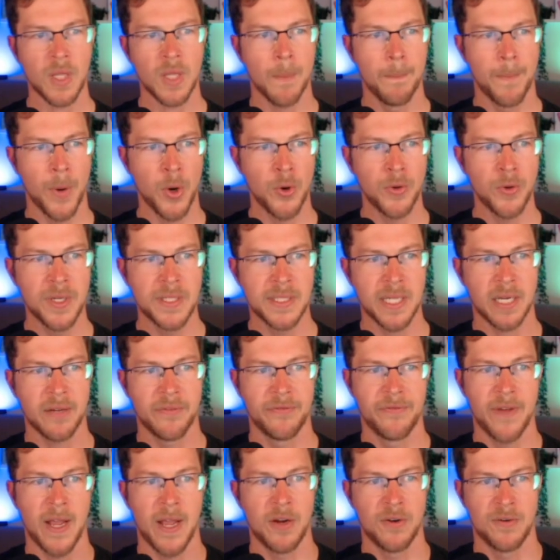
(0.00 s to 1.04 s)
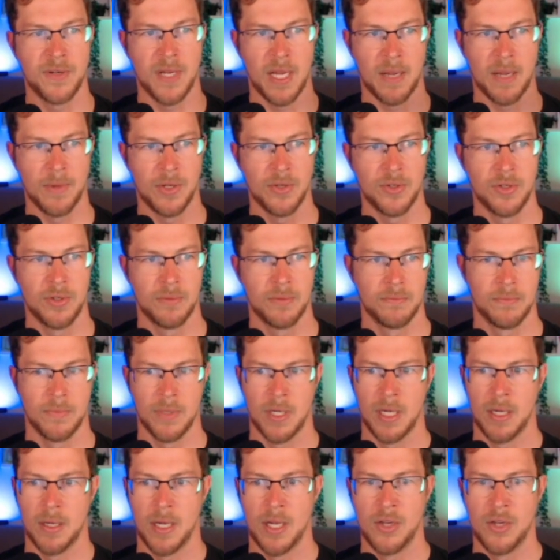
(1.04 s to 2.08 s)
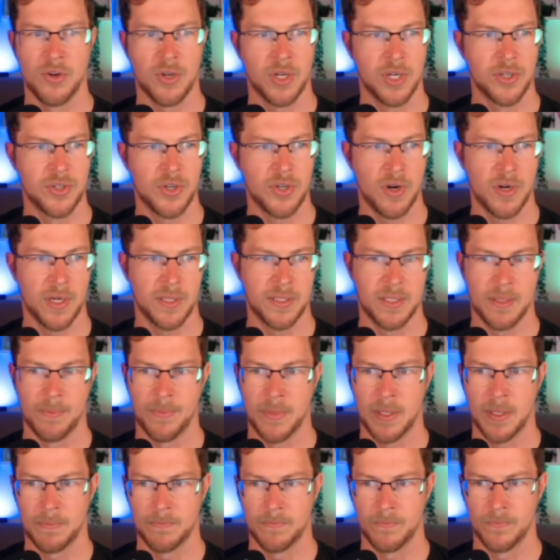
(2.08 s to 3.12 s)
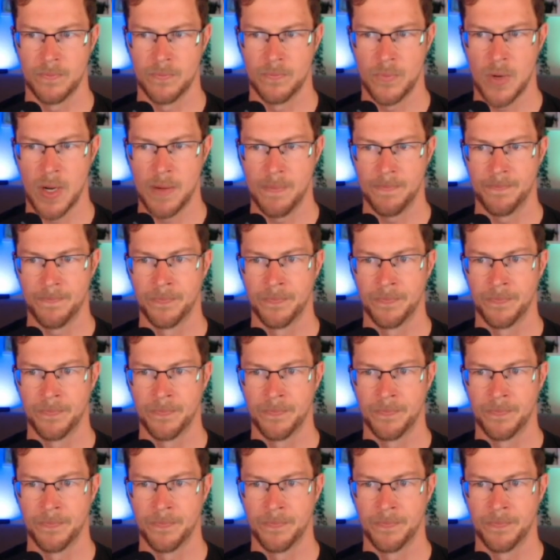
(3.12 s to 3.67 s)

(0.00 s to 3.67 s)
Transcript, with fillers: Burn is like a fire damage and you're gonna target something, right?